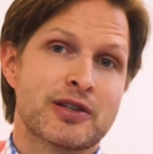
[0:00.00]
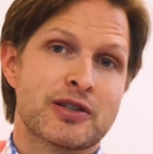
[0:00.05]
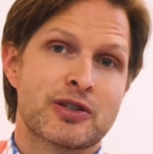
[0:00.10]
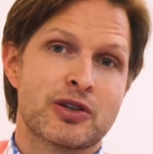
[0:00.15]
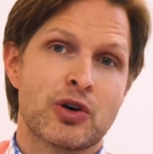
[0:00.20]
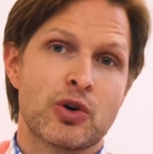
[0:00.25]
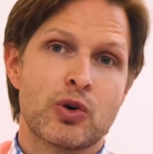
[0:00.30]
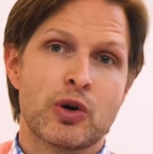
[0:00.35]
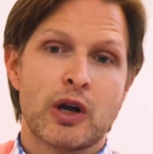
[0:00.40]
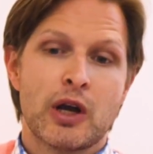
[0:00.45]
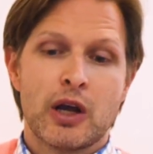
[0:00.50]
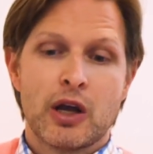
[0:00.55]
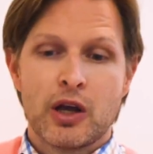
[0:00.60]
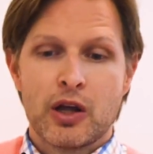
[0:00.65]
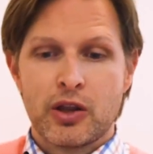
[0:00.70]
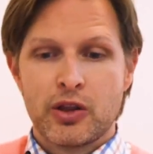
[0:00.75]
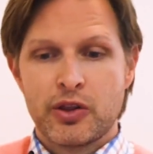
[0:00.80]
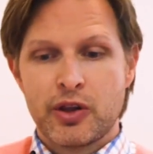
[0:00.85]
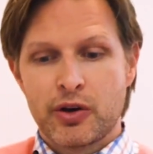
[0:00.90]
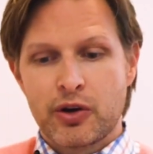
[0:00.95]
So
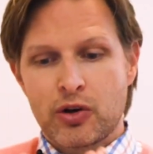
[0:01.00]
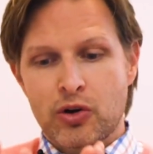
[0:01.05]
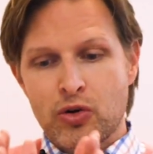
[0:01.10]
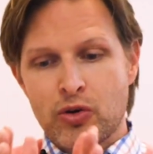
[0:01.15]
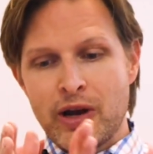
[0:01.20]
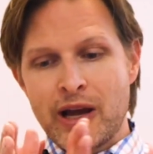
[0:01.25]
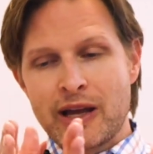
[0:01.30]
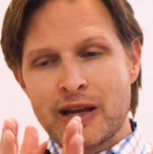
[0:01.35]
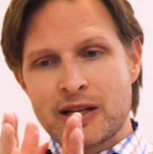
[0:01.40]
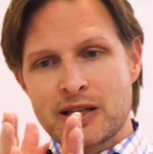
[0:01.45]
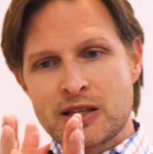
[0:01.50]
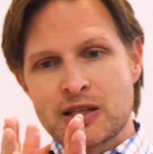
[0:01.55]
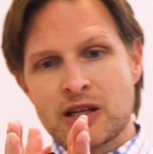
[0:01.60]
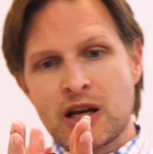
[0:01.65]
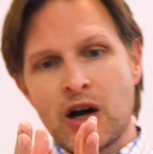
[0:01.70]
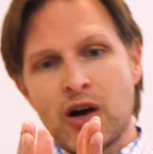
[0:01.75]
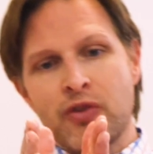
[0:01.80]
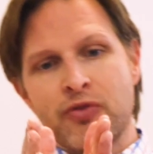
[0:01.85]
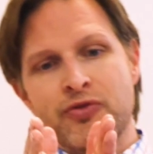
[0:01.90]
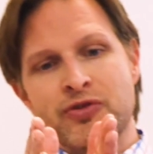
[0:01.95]
the Quran
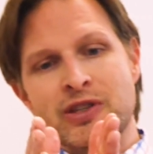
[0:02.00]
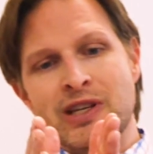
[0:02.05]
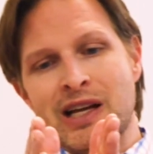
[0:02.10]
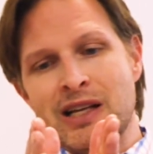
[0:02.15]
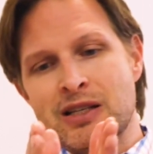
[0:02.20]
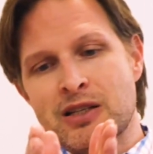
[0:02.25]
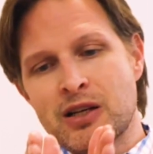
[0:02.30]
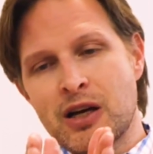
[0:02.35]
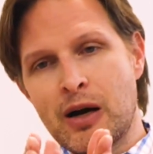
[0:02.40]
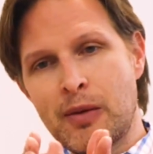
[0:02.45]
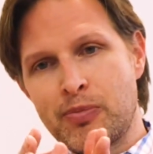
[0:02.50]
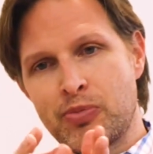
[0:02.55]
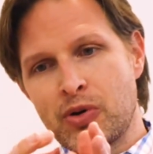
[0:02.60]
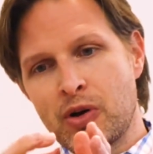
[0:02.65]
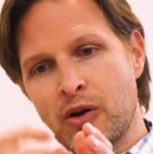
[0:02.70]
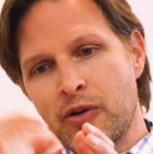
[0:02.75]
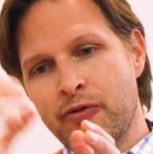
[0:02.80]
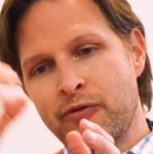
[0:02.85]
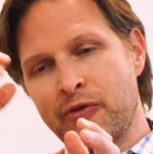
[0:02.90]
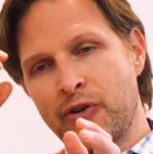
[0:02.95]
itself sets up
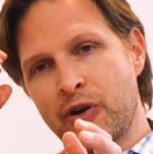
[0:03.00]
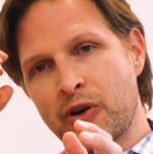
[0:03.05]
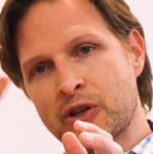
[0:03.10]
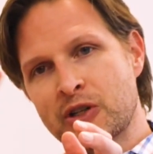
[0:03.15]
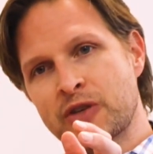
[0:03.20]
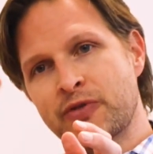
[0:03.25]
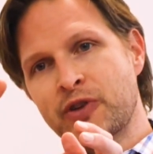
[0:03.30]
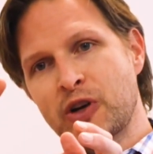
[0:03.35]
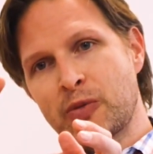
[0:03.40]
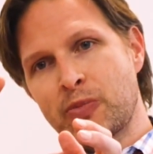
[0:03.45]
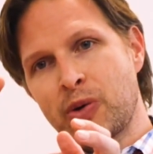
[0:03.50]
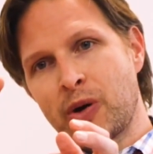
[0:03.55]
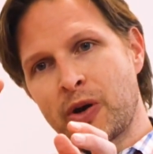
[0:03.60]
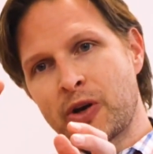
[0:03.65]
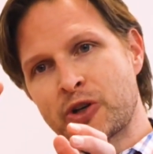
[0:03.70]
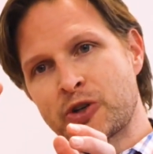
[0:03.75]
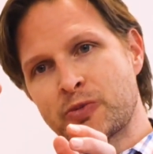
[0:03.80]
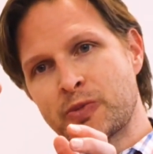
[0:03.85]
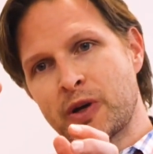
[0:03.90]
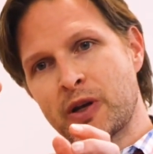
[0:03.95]
very severe
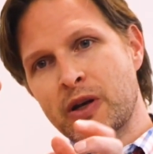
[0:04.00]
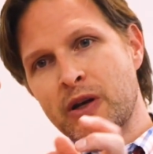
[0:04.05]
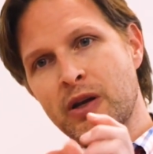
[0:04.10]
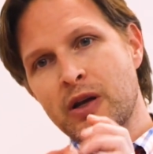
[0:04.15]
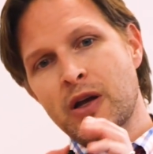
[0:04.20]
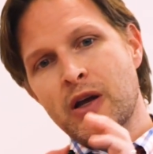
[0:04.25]
punishment,